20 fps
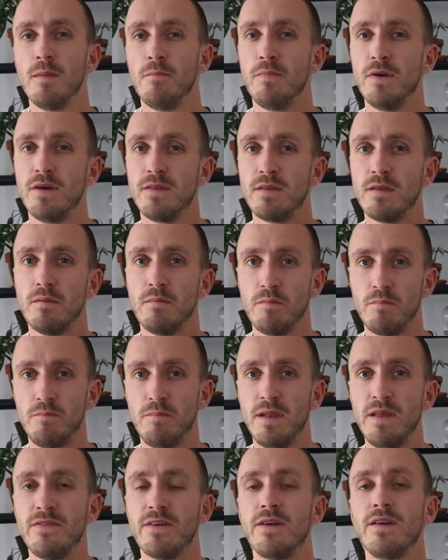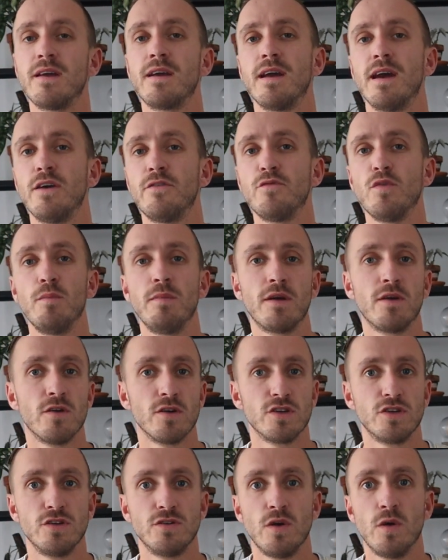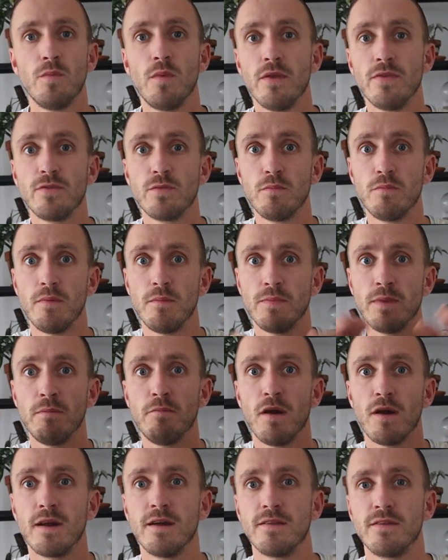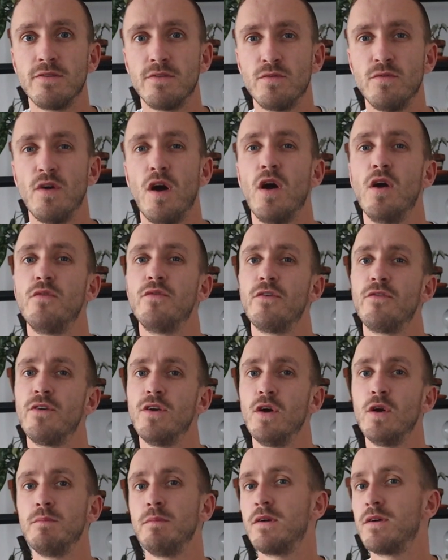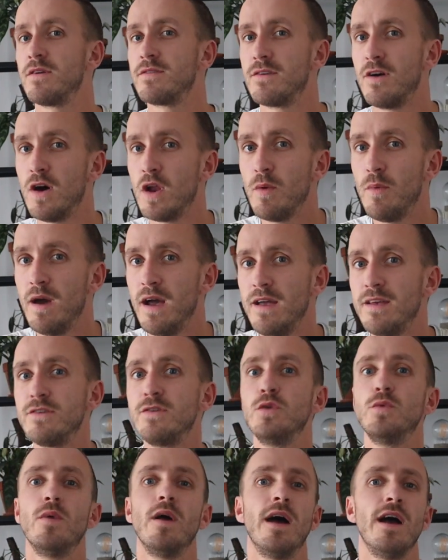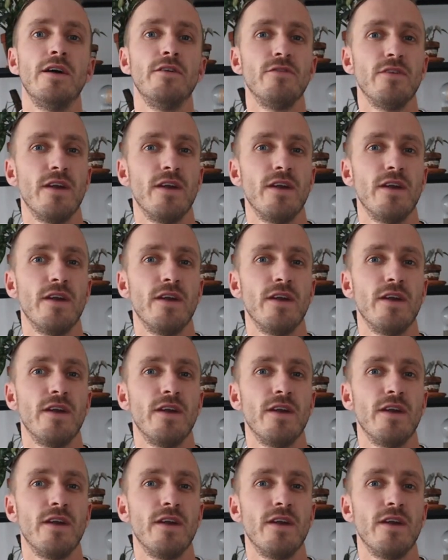But be very careful, because you don't want the bucket to overflow, because otherwise you will have